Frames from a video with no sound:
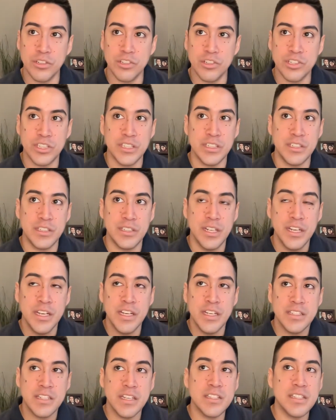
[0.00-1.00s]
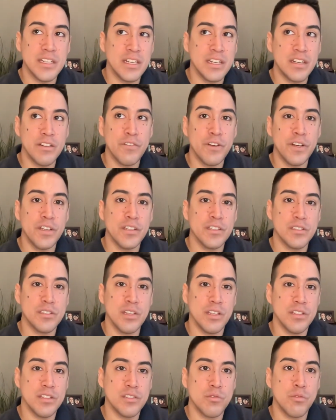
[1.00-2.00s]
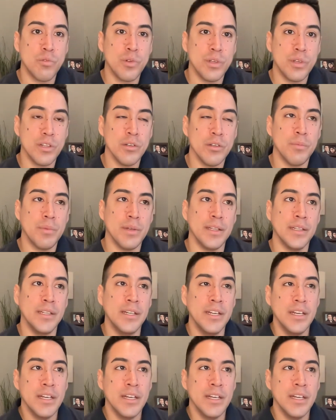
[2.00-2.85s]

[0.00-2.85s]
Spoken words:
She does identify as queer, but